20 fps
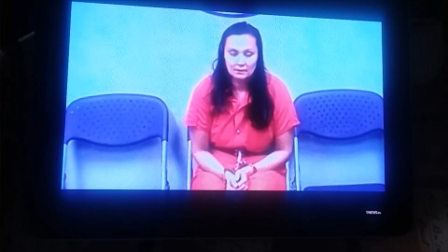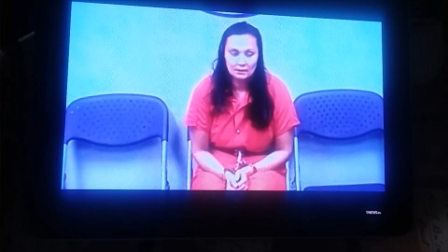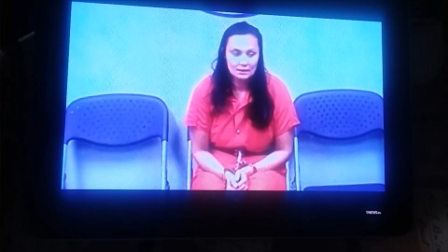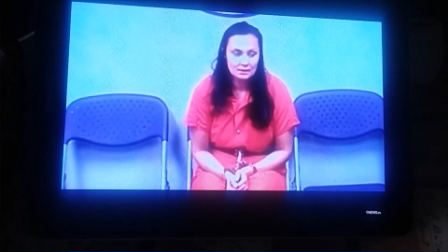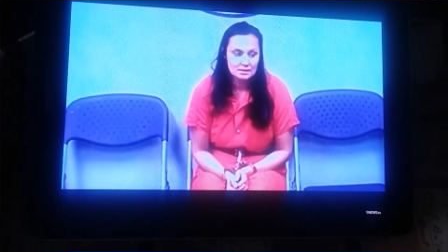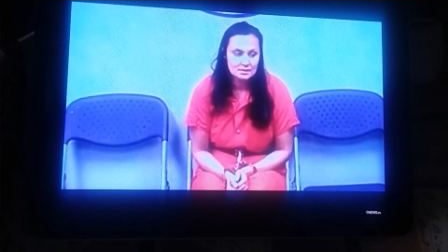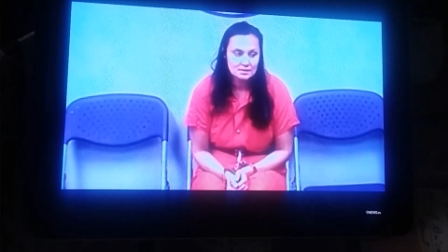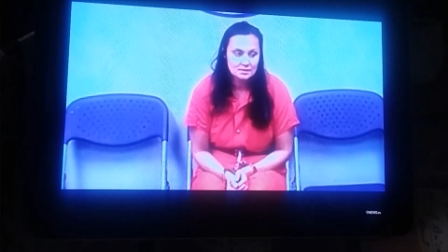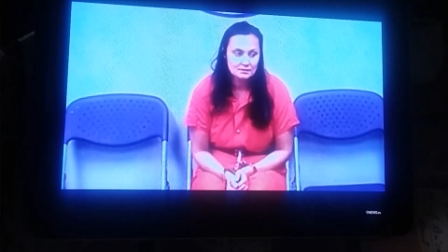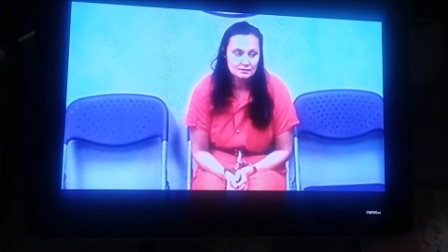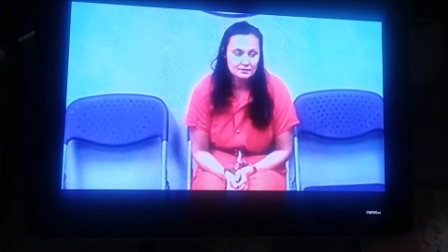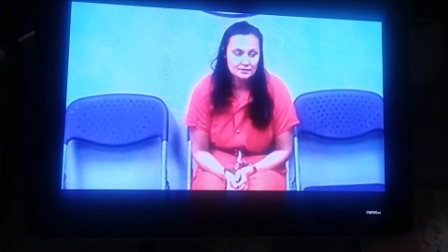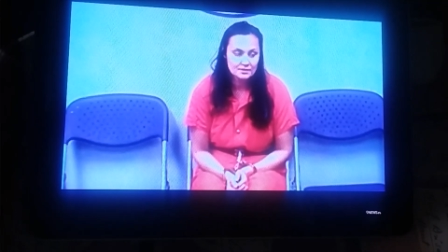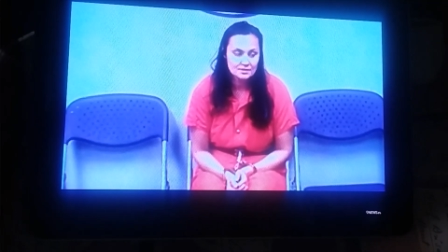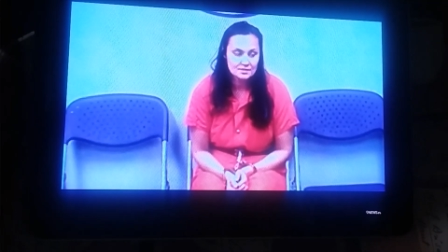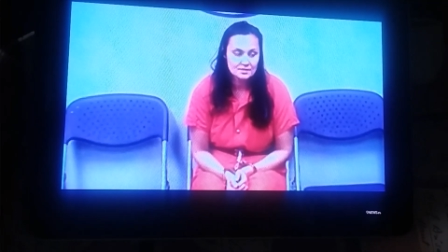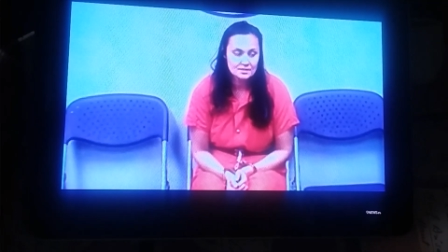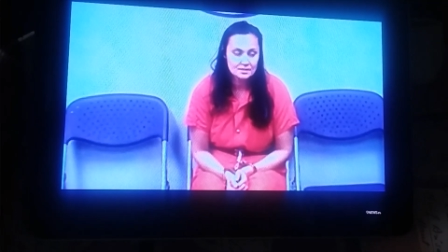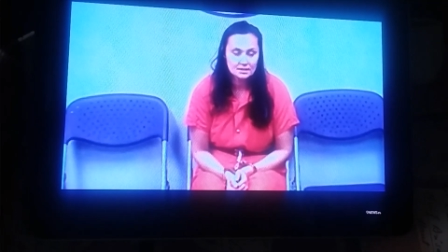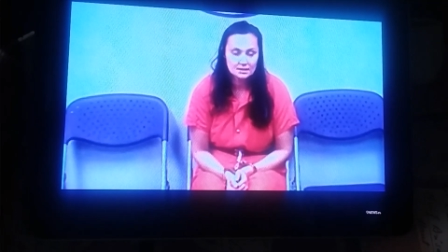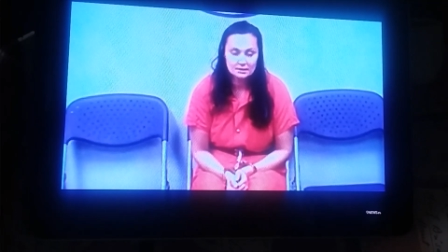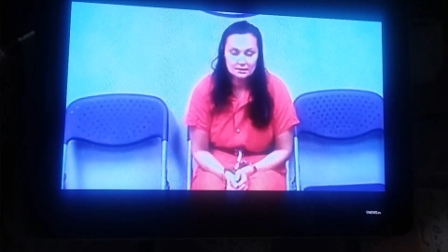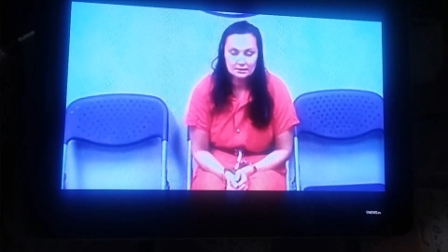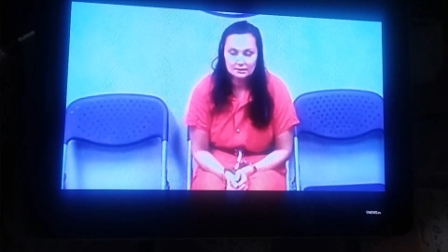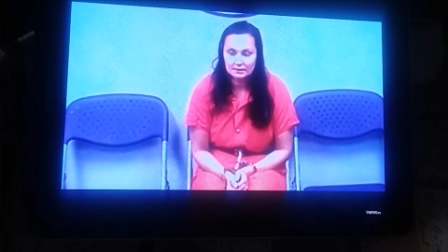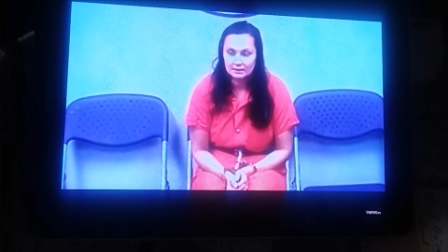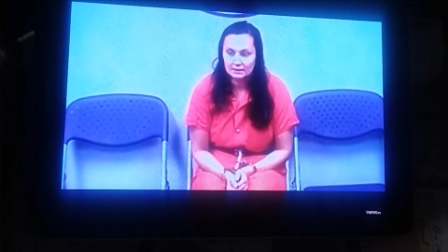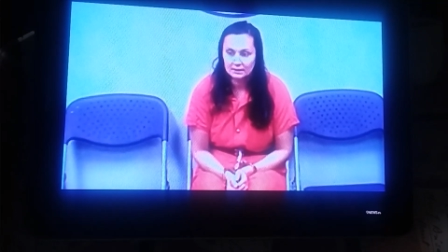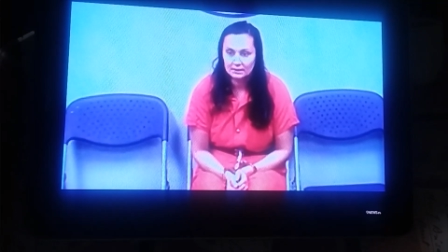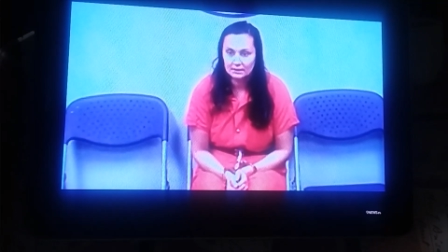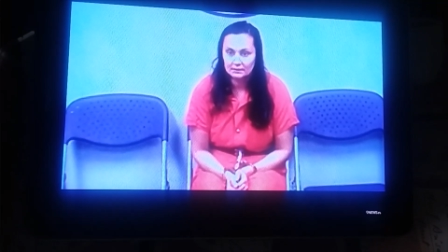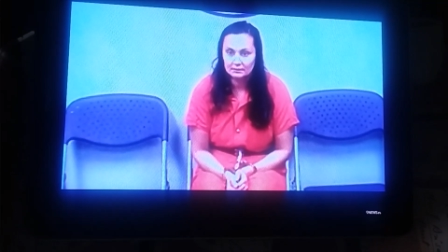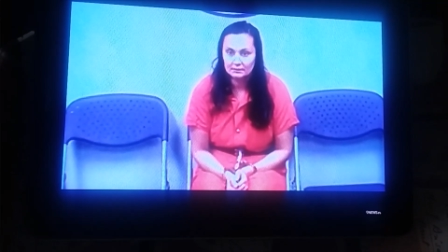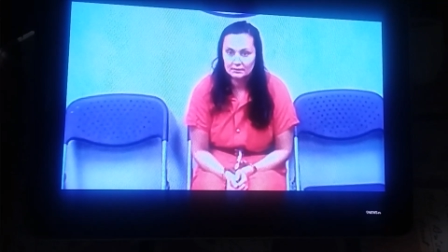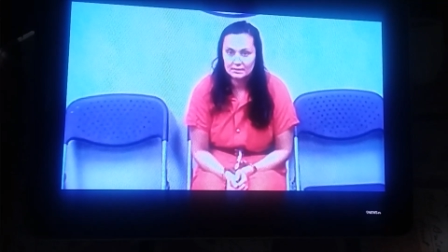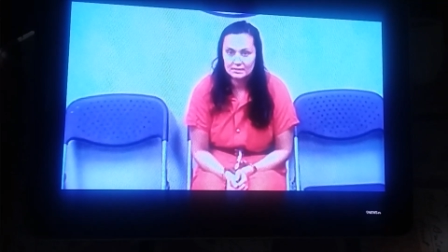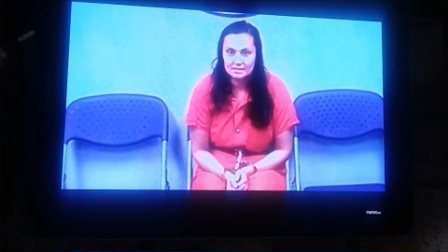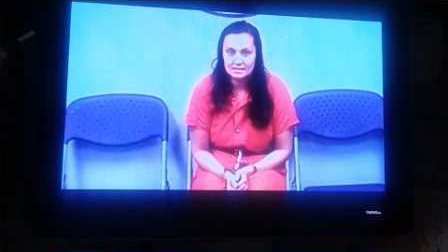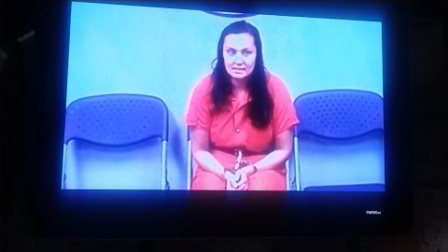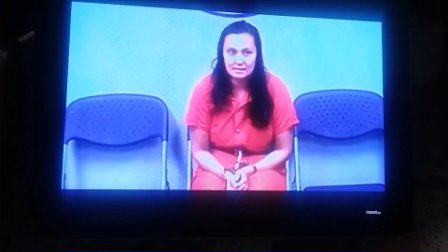So there's a hearing here. What does
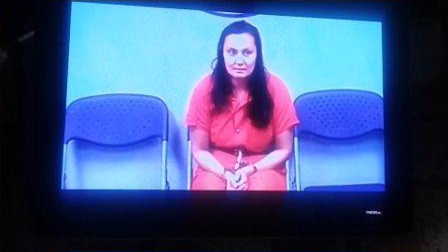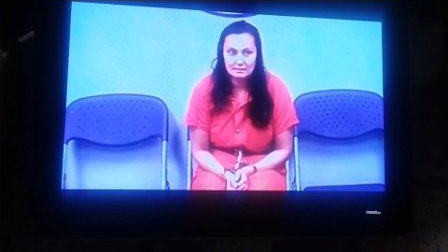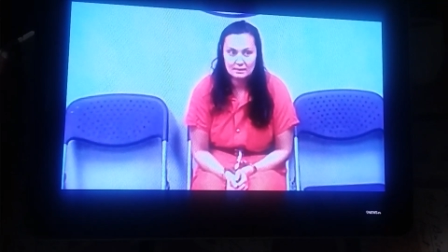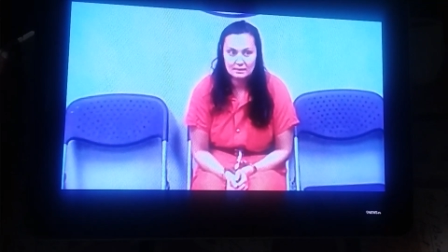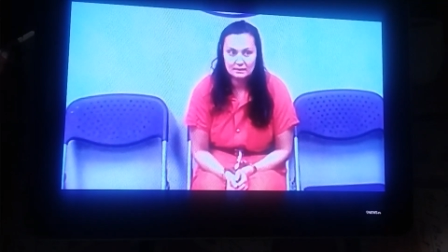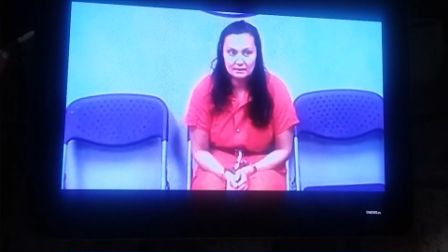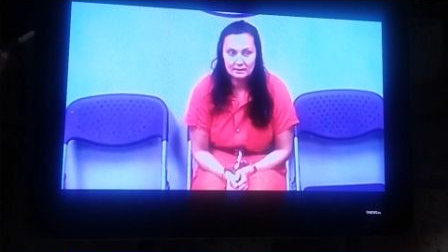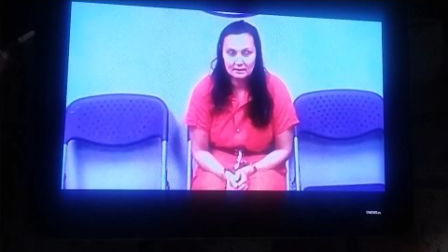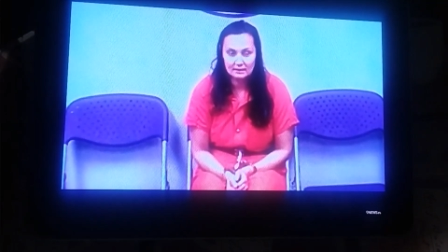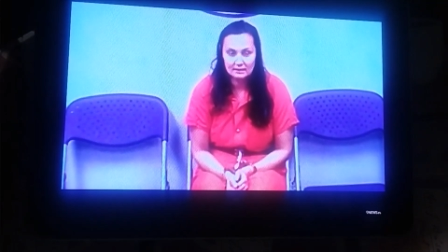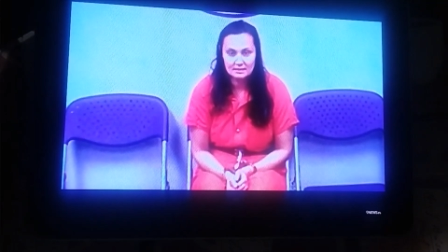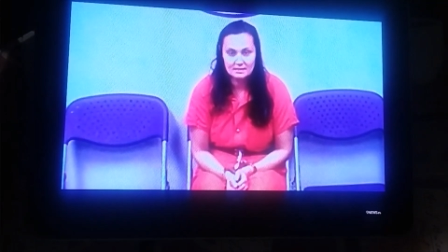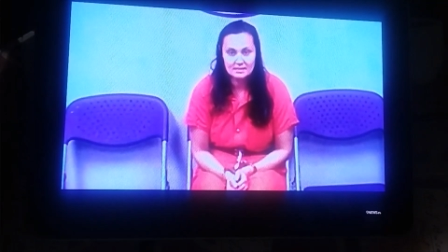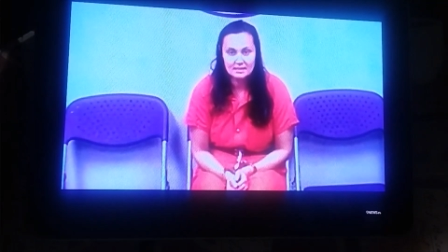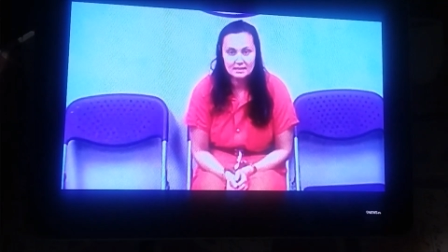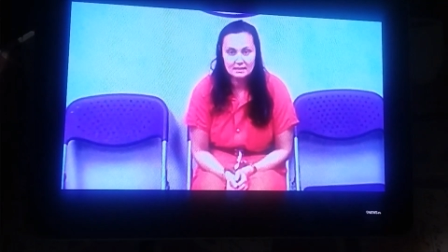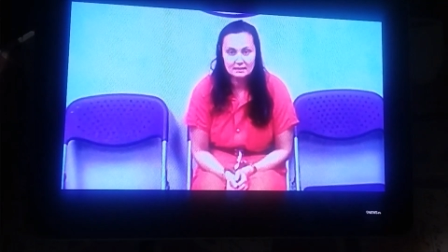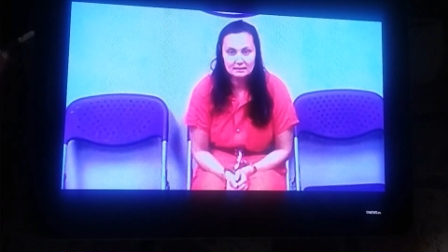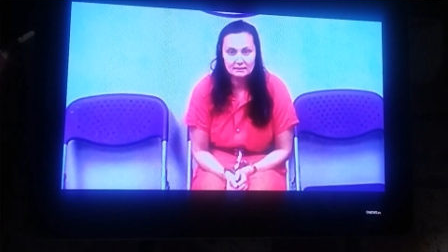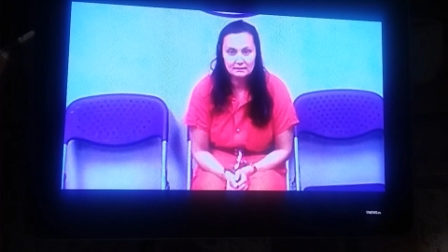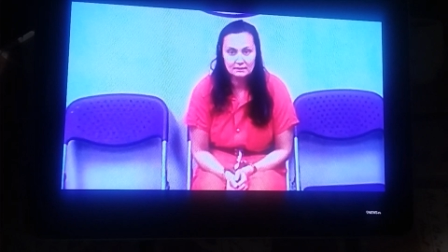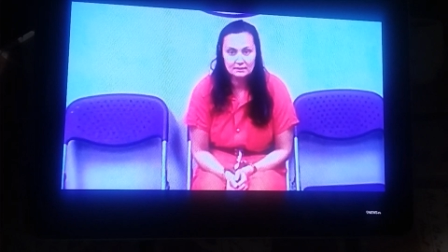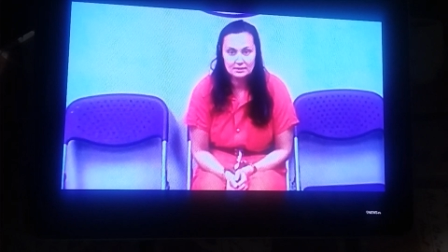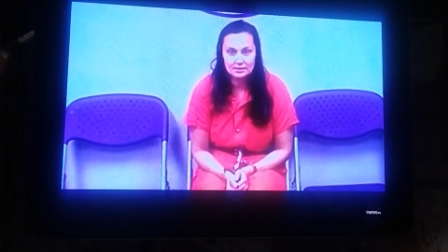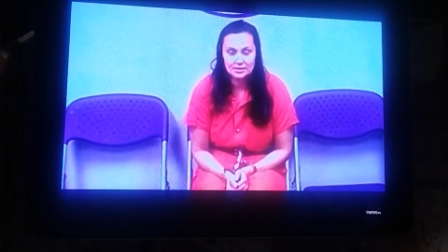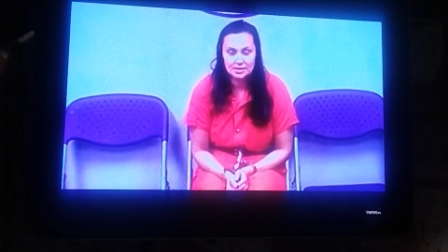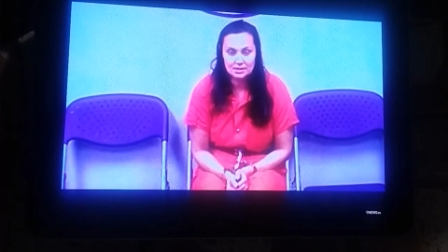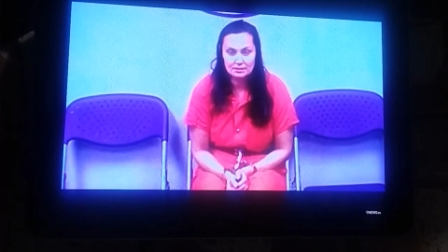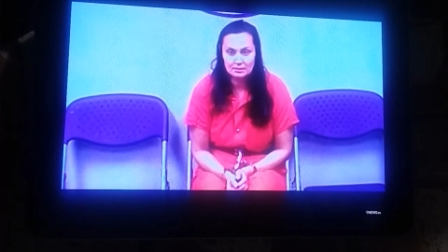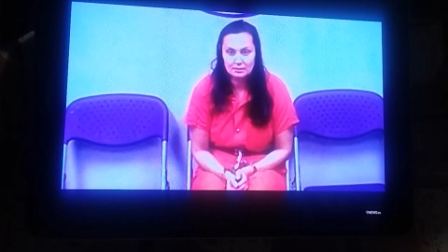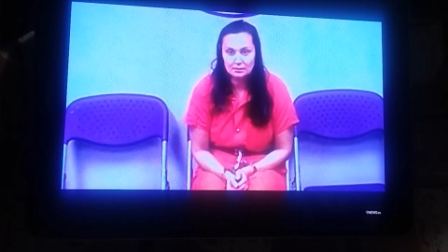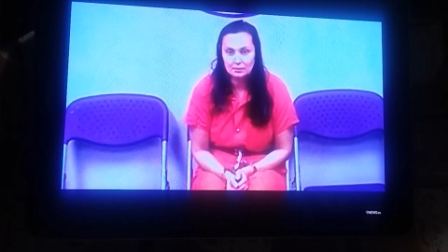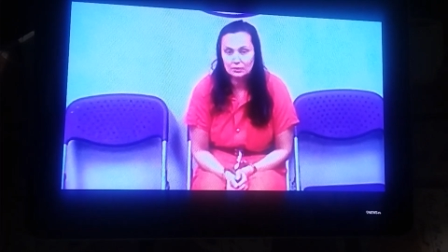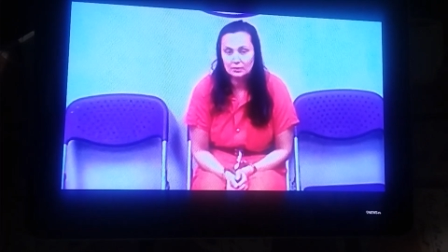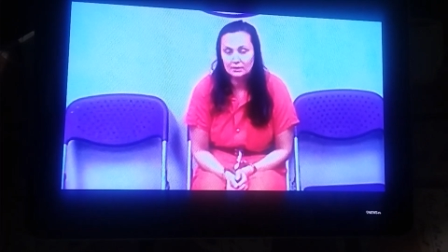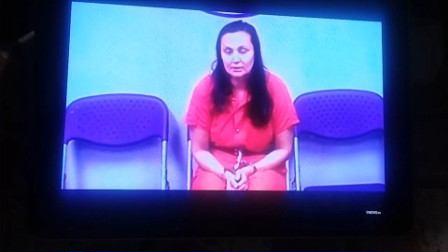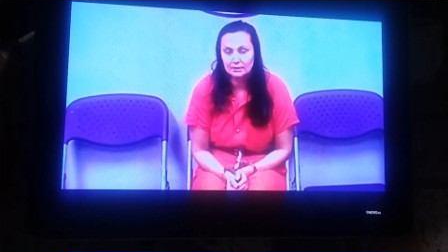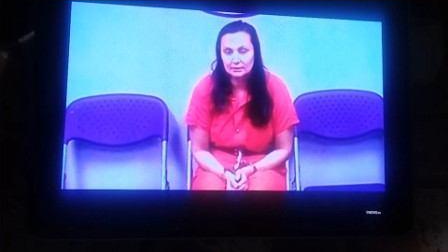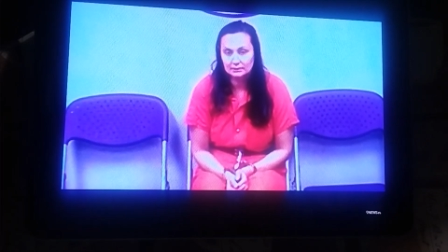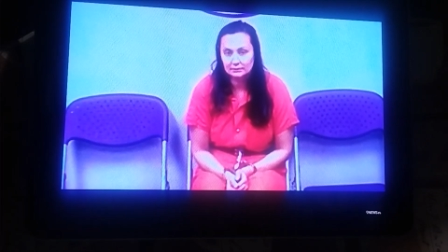that mean? They decide to determine what?